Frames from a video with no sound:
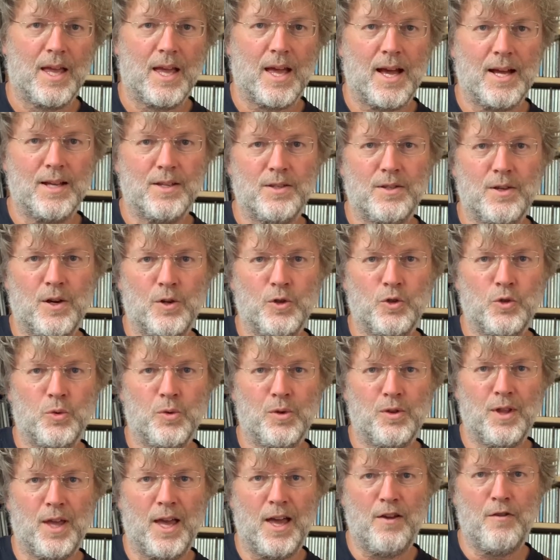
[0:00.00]
I start
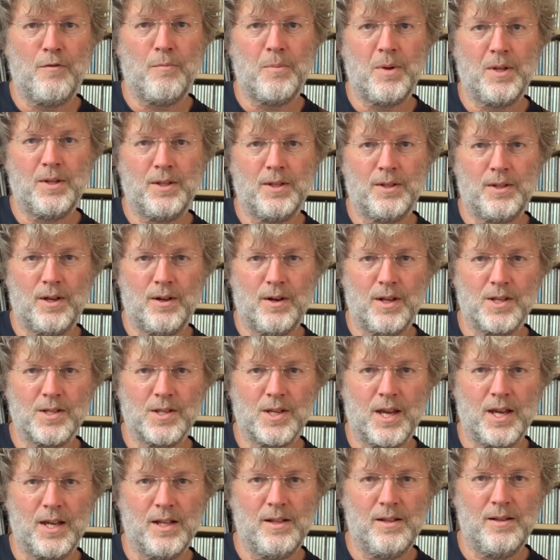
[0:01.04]
with the F pentatonic
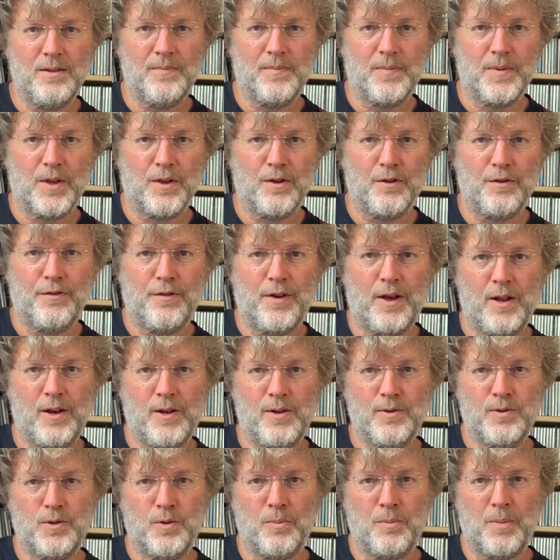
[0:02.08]
scale,
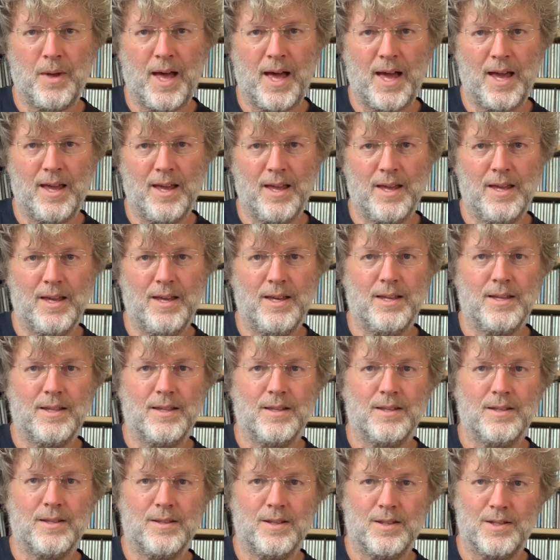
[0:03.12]
followed by
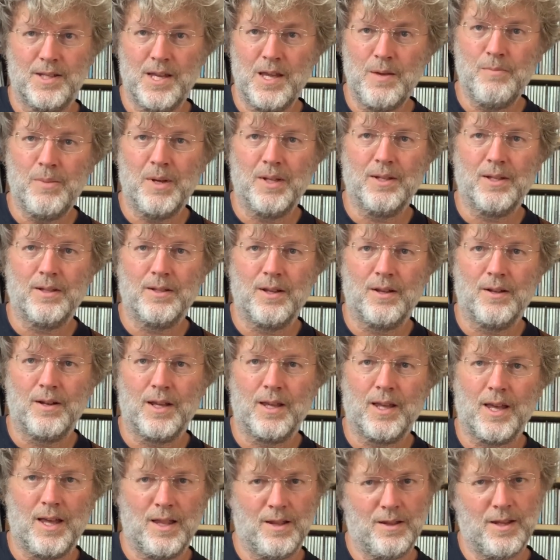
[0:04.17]
the C pentatonic,
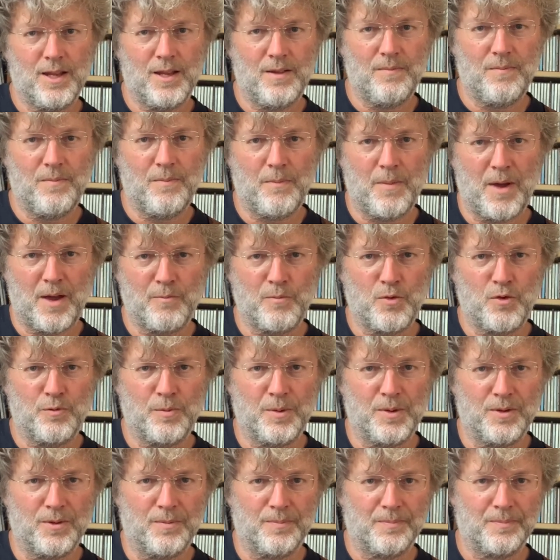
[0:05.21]
and then my movement.